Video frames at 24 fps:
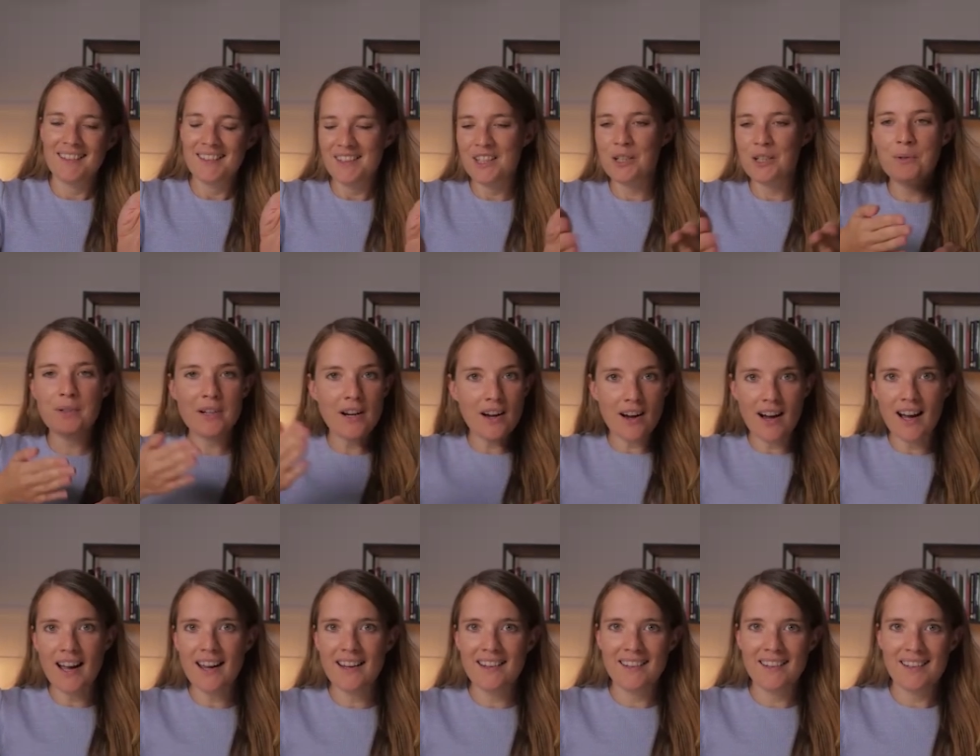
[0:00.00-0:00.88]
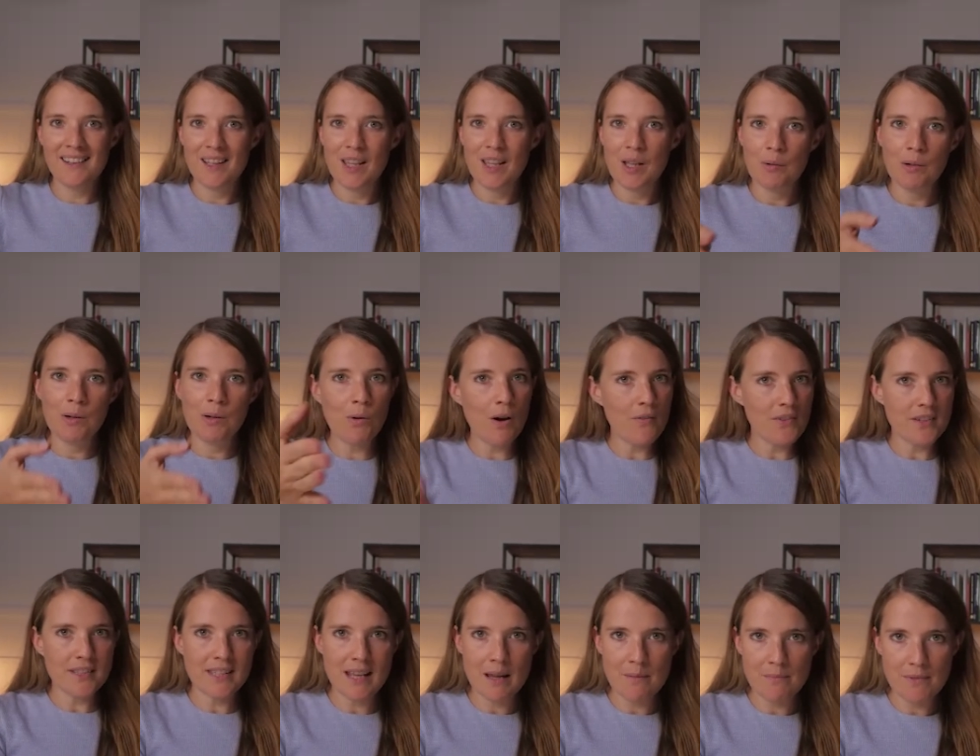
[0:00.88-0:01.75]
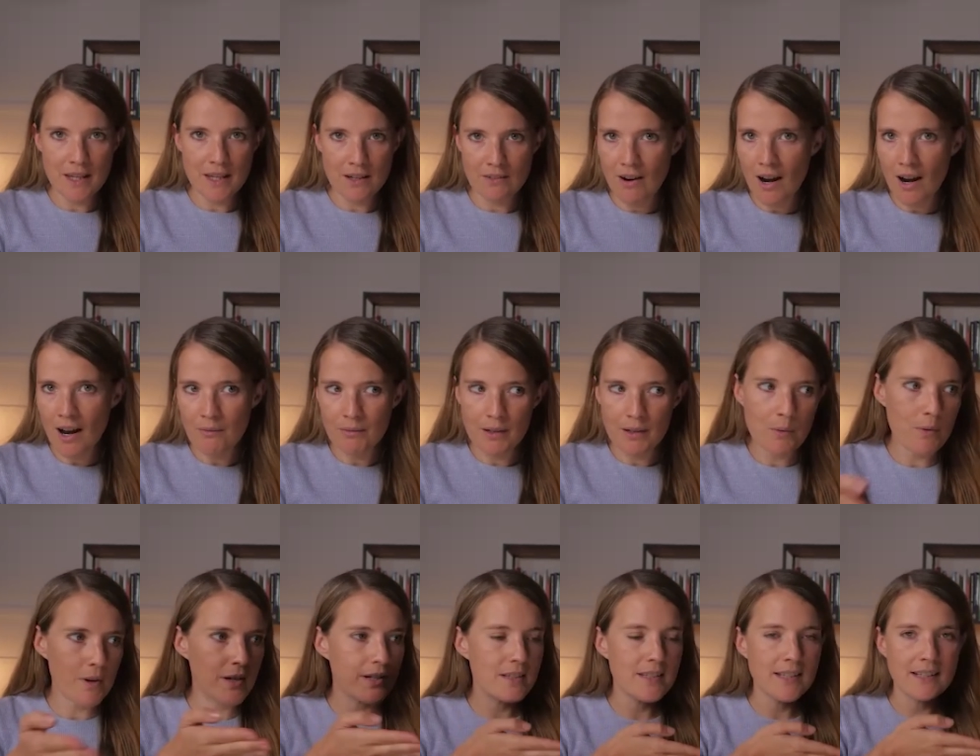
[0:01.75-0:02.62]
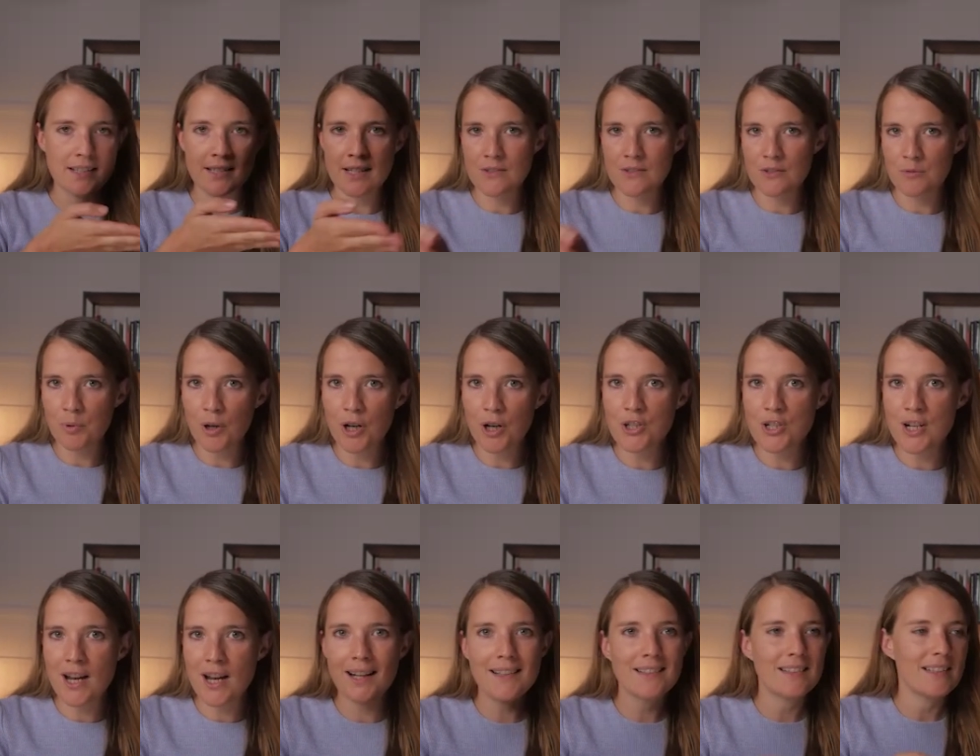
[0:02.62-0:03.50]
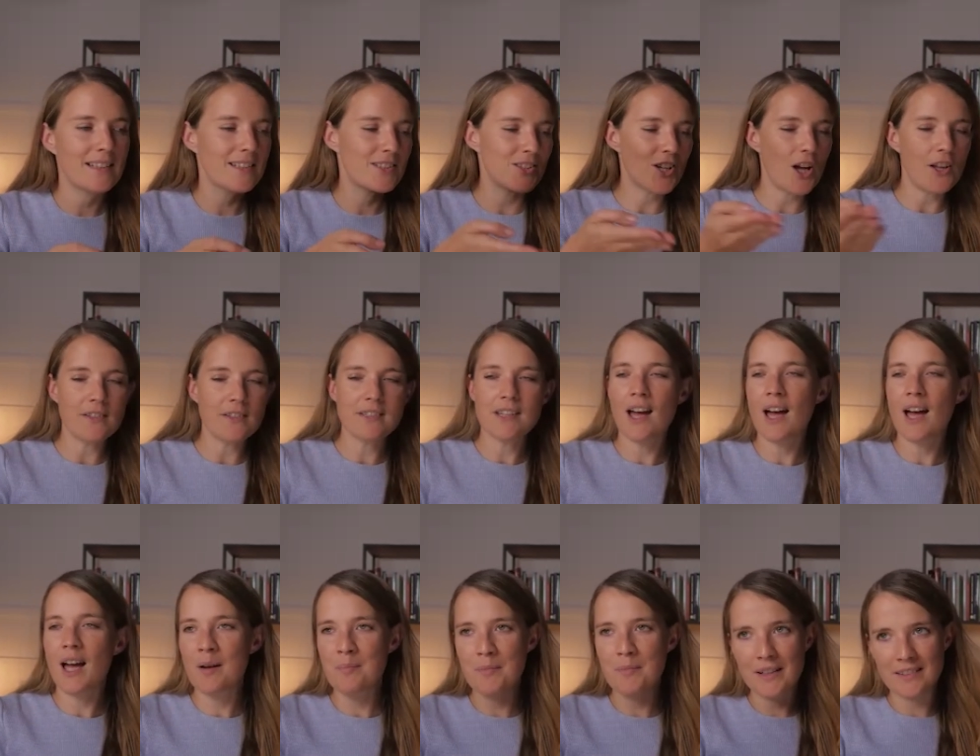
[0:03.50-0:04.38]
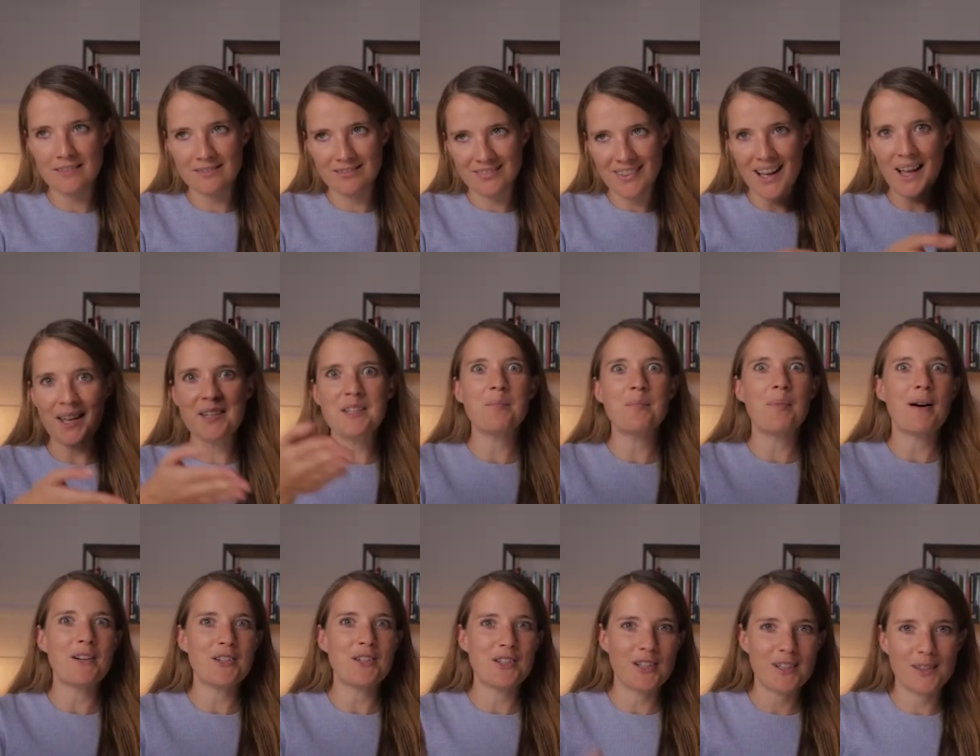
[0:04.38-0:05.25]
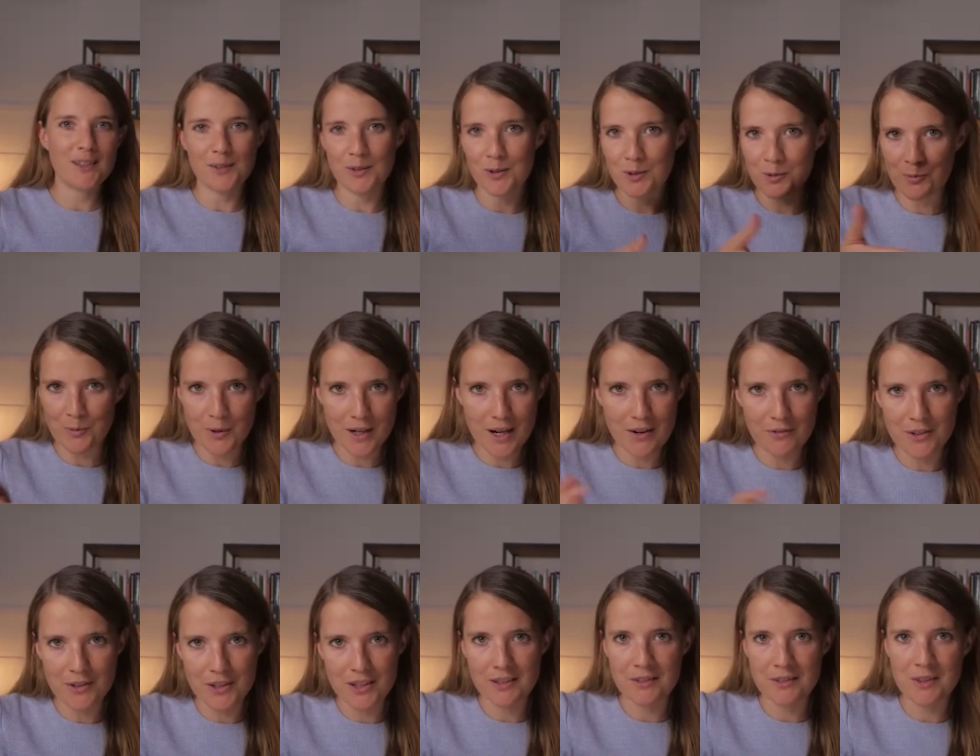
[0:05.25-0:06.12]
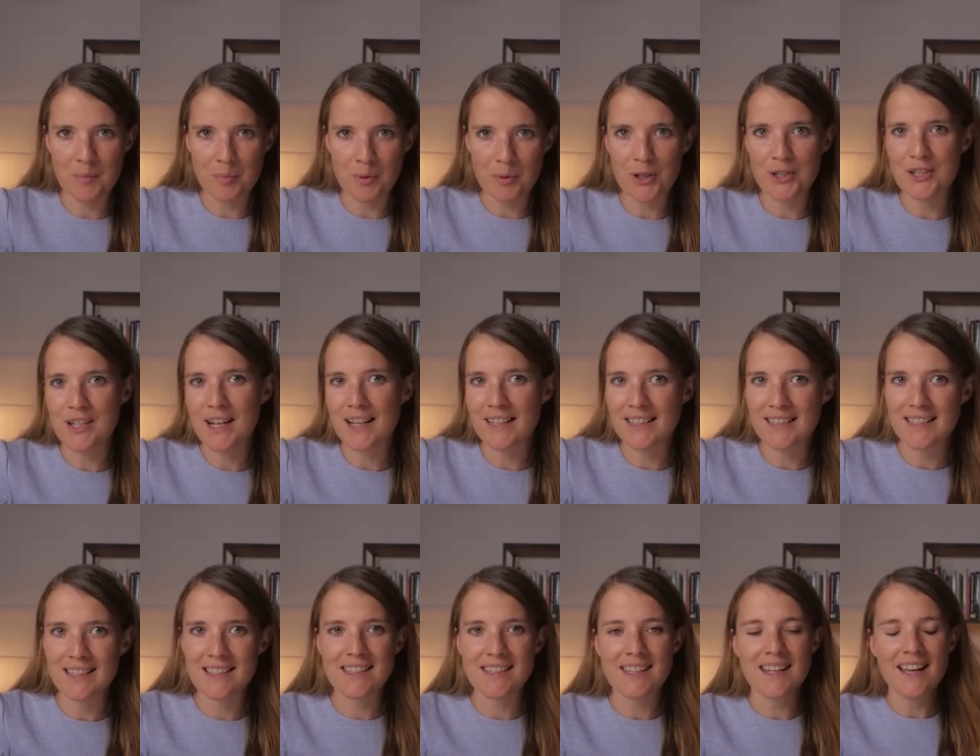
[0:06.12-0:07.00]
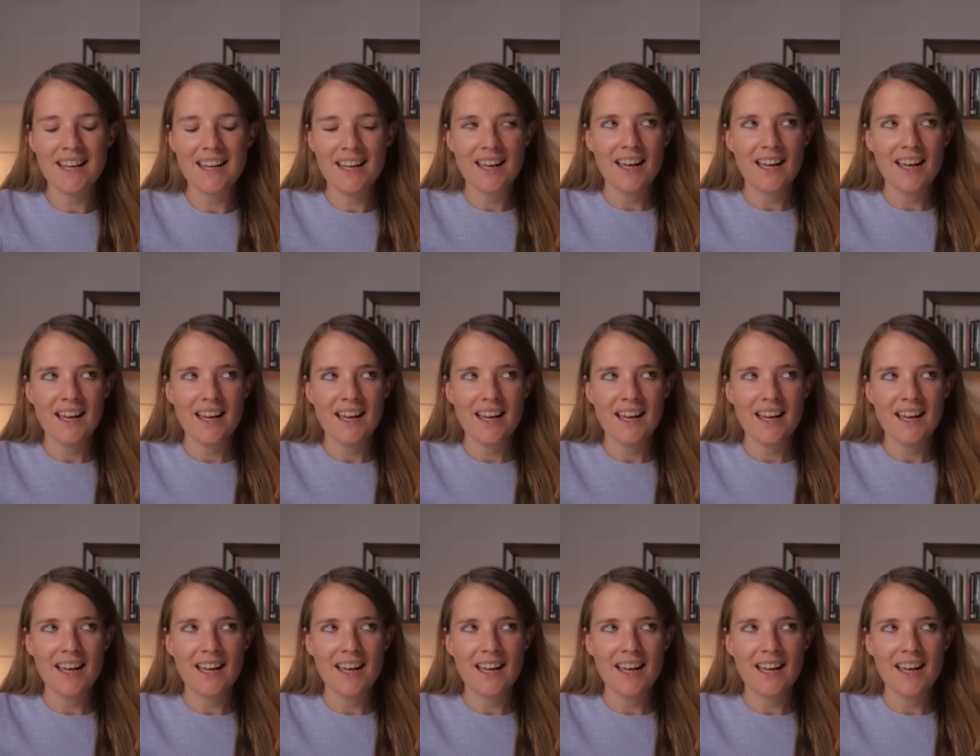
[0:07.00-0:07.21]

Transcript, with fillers: you and I we want the same thing, right? We want a successful project that's on time and under budget or whatever the, the project is.